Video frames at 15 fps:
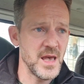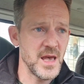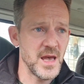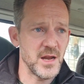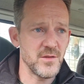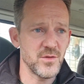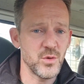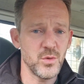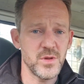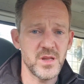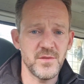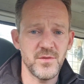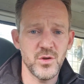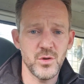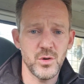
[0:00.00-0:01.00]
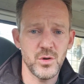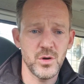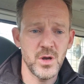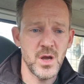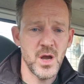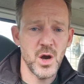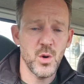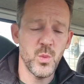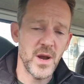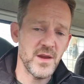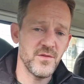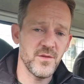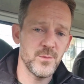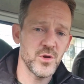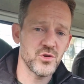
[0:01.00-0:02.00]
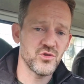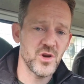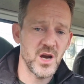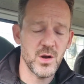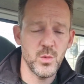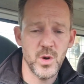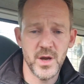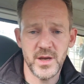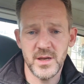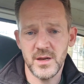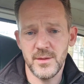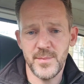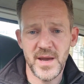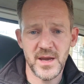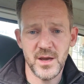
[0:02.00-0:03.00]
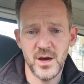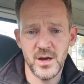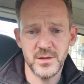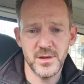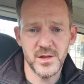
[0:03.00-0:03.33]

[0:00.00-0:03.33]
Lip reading: And of course, if you're away from your truck working in the back garden,